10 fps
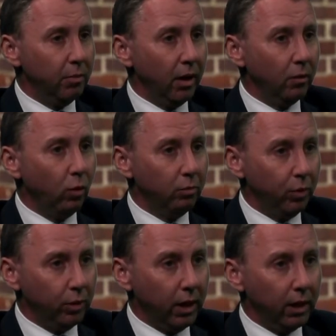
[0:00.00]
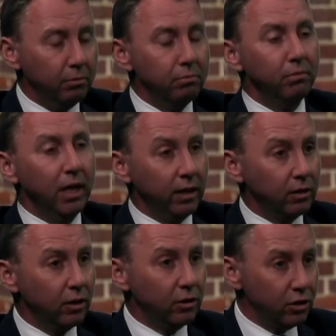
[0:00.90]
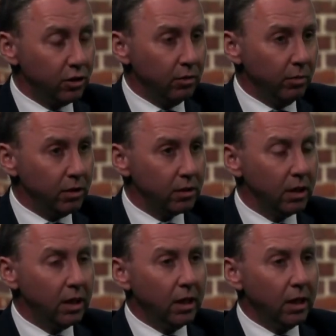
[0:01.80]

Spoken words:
by 1.8 million consumers,